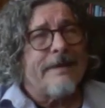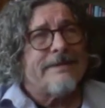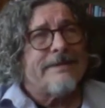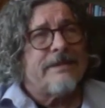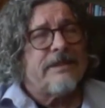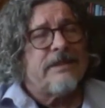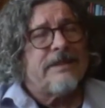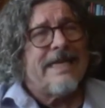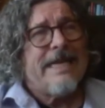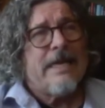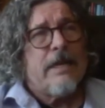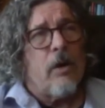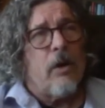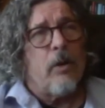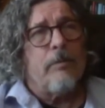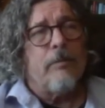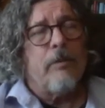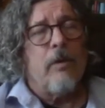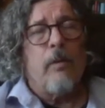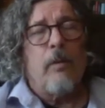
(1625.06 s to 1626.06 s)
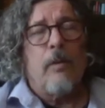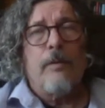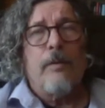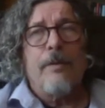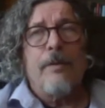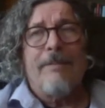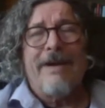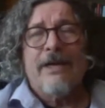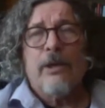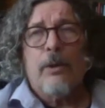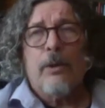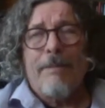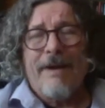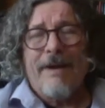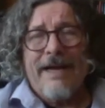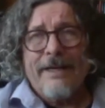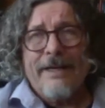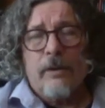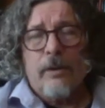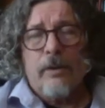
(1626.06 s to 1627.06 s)
genome or the
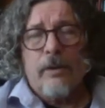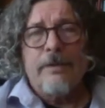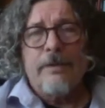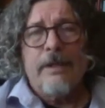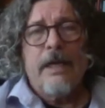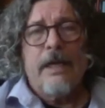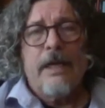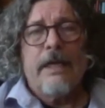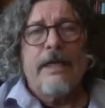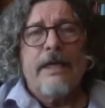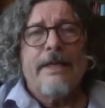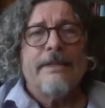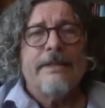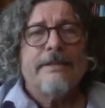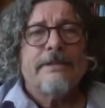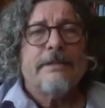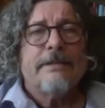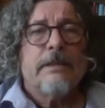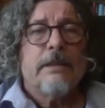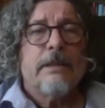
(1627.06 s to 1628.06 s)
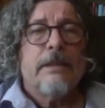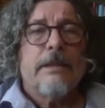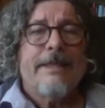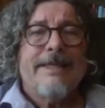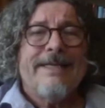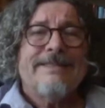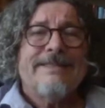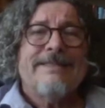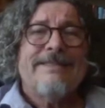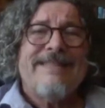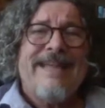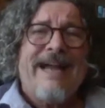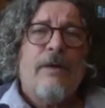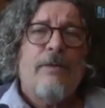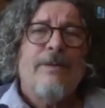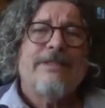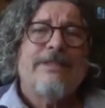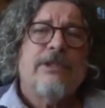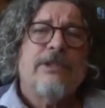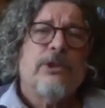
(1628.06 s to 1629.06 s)
microbiome is that
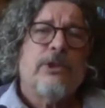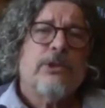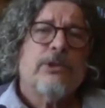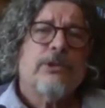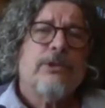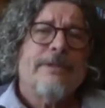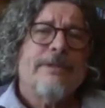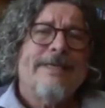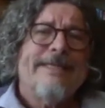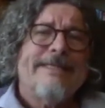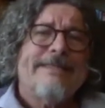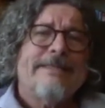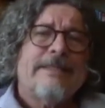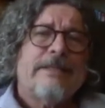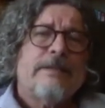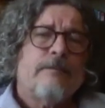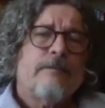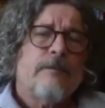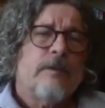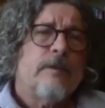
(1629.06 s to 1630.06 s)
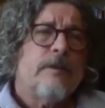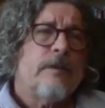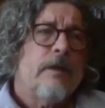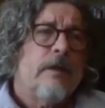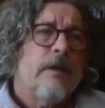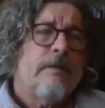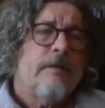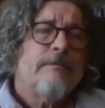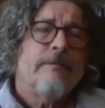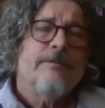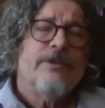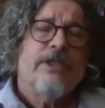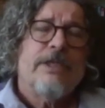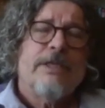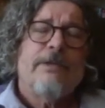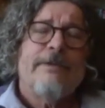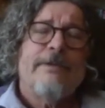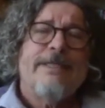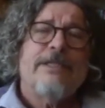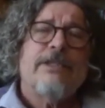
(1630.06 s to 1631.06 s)
which is transferred from
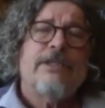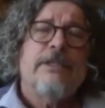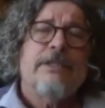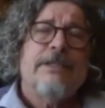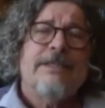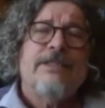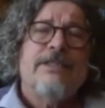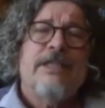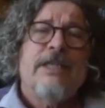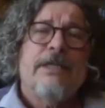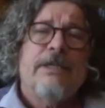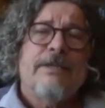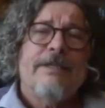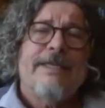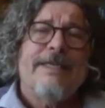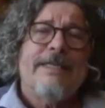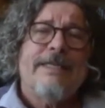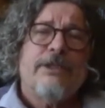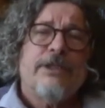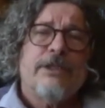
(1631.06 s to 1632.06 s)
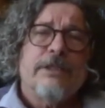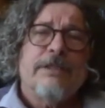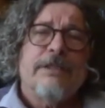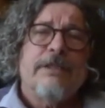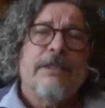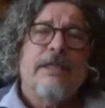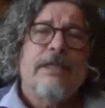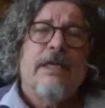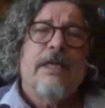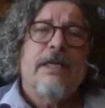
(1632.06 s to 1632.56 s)
generation to generation.